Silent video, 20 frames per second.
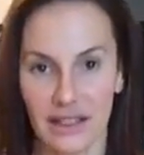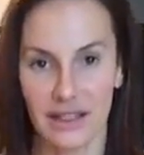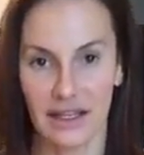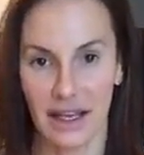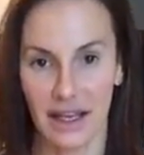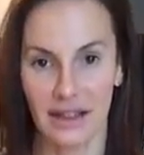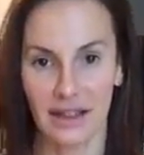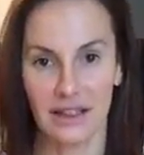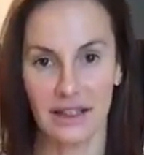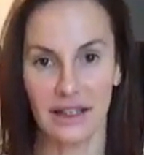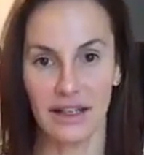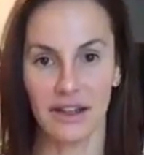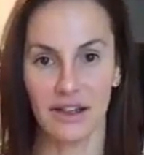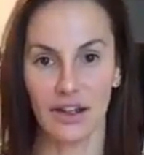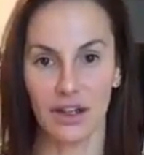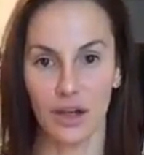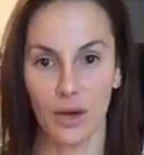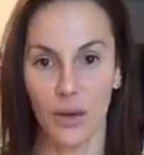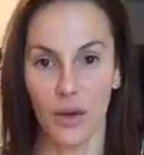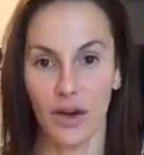to get the dinner that
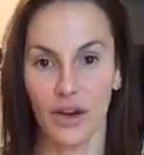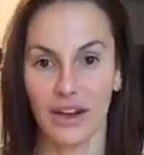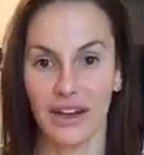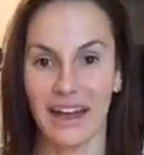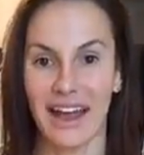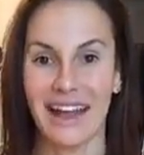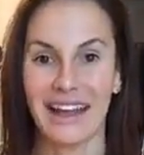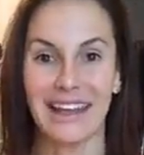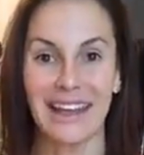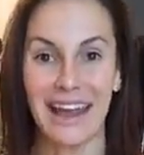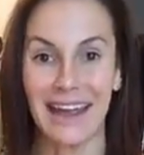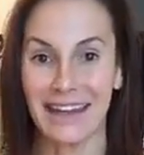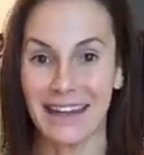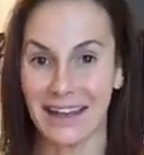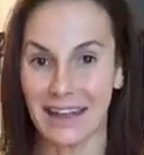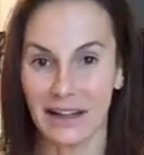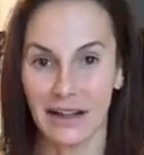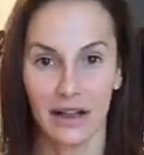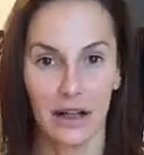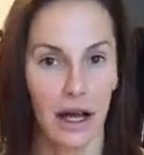you want. I get
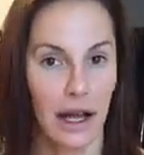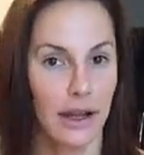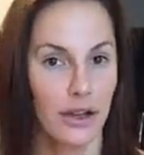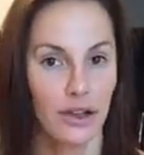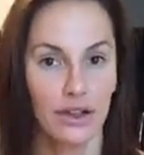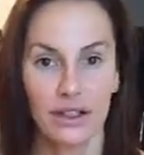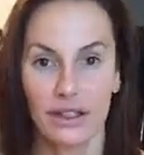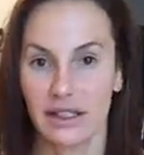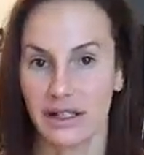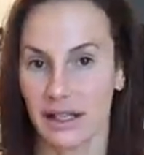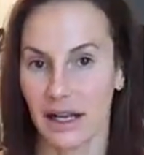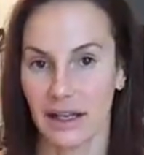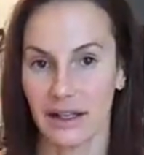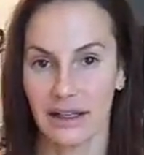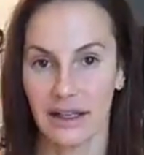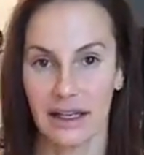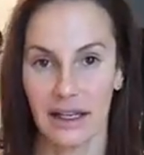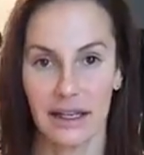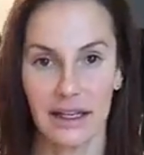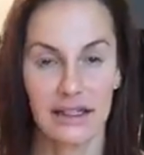it, I understand
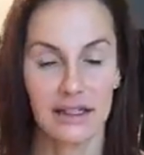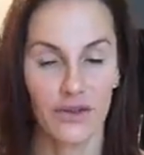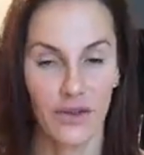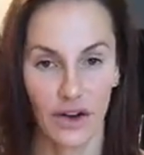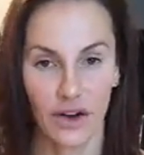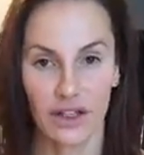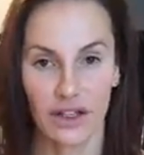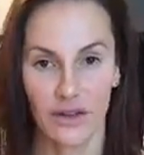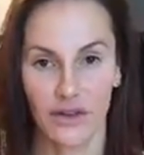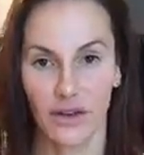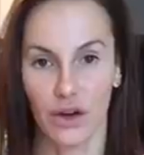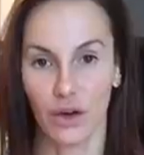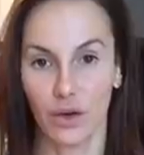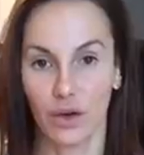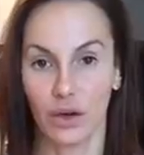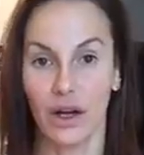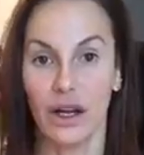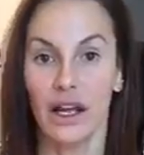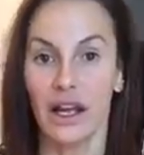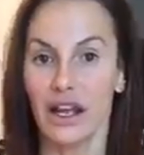it, it's very
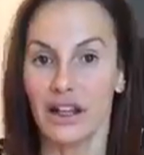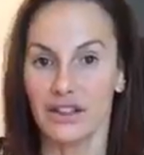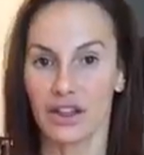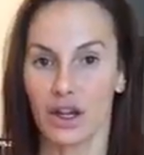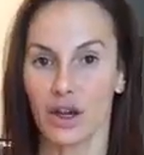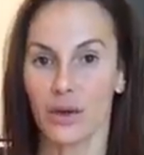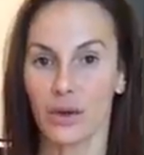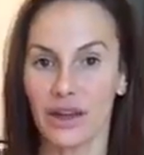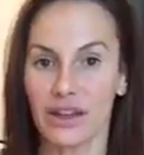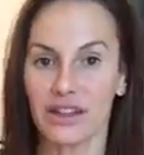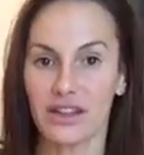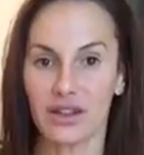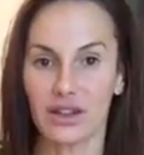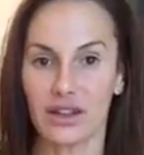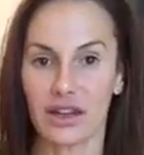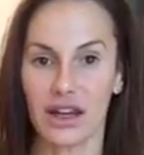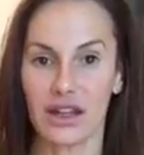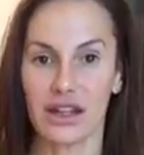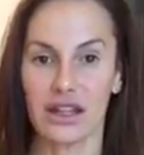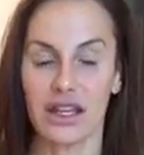difficult. So you either do
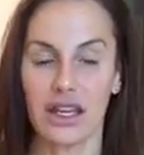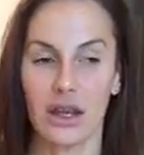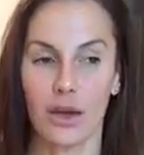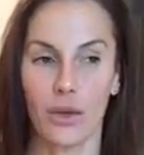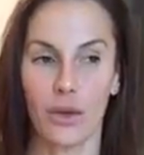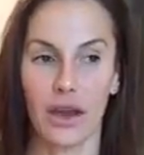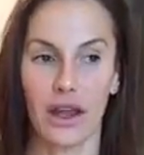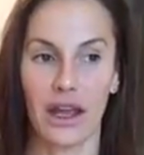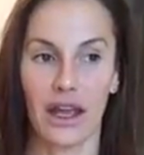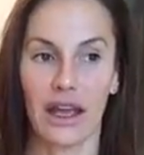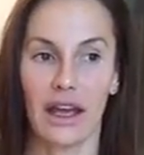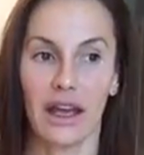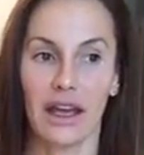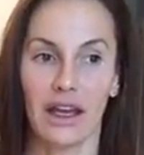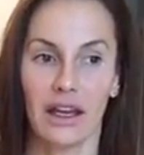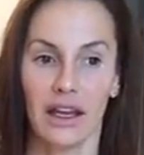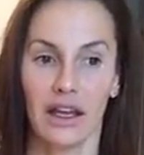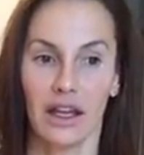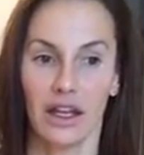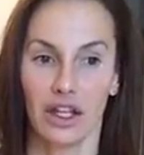that thing where
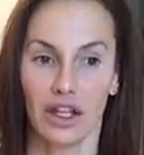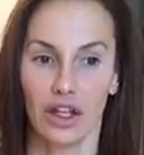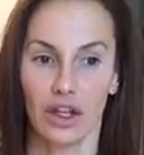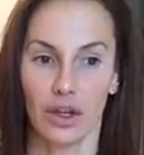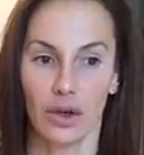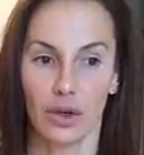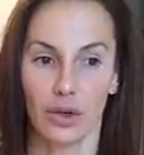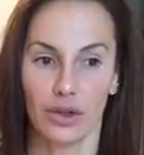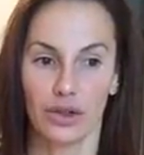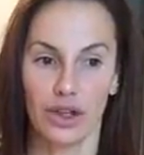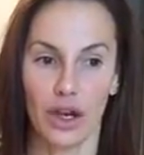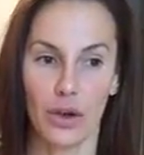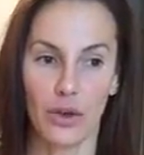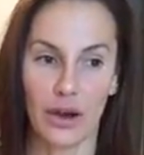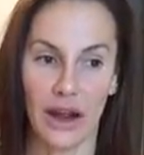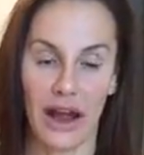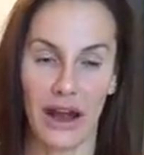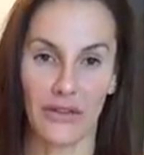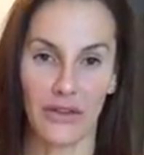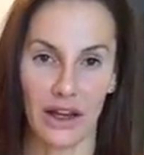you don't
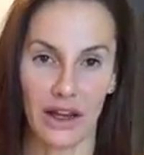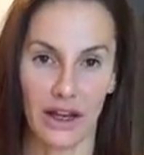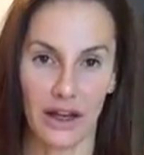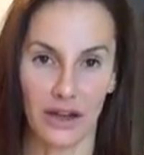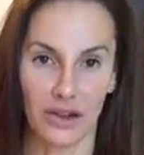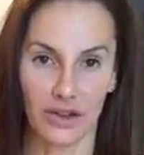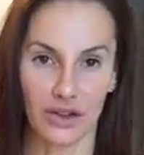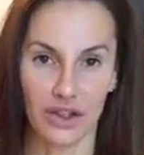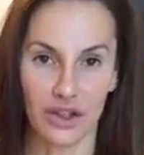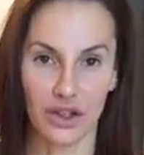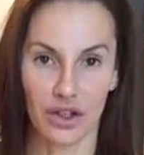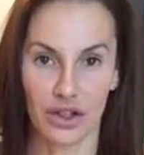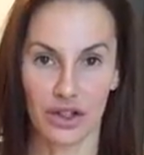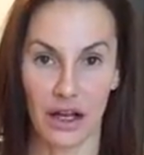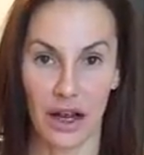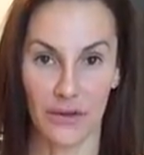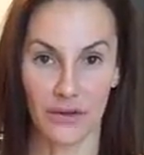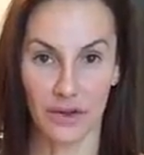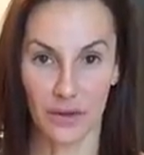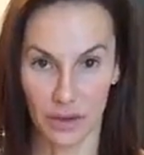have any lunch because you
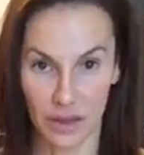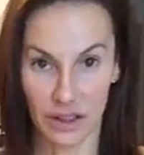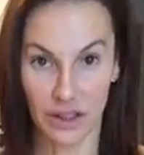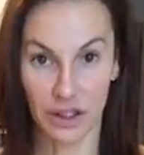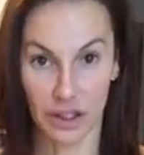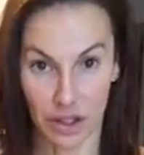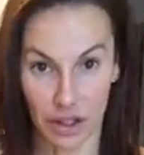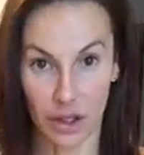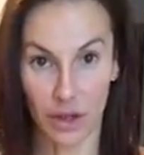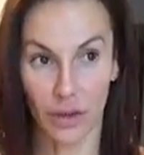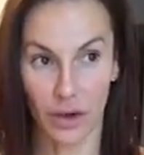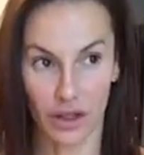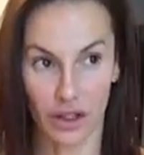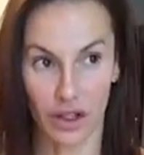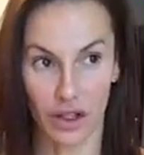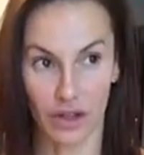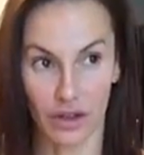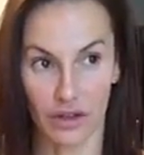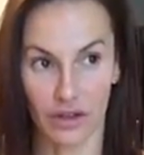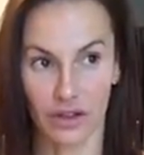have something to do on your
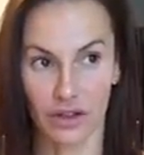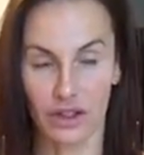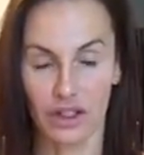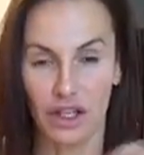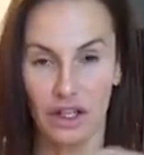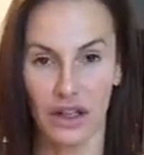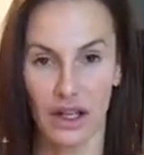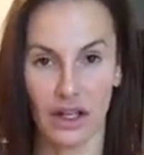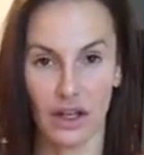lunch, and then